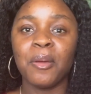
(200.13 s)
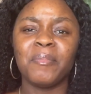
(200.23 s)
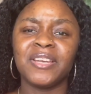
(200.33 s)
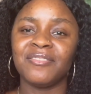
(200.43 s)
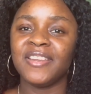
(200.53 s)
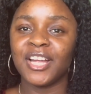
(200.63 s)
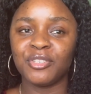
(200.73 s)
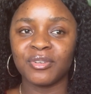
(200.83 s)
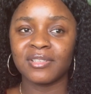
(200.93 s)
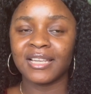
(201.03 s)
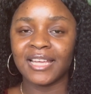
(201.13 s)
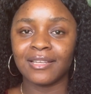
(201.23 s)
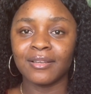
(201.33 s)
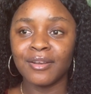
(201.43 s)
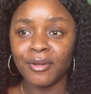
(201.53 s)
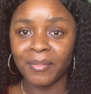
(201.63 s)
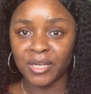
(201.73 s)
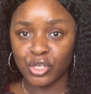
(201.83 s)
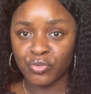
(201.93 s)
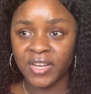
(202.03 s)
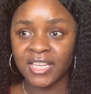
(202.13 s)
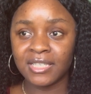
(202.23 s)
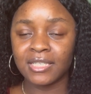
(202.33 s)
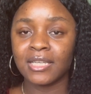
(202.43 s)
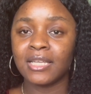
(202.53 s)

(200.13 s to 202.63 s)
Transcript: But if they are just like normal trays,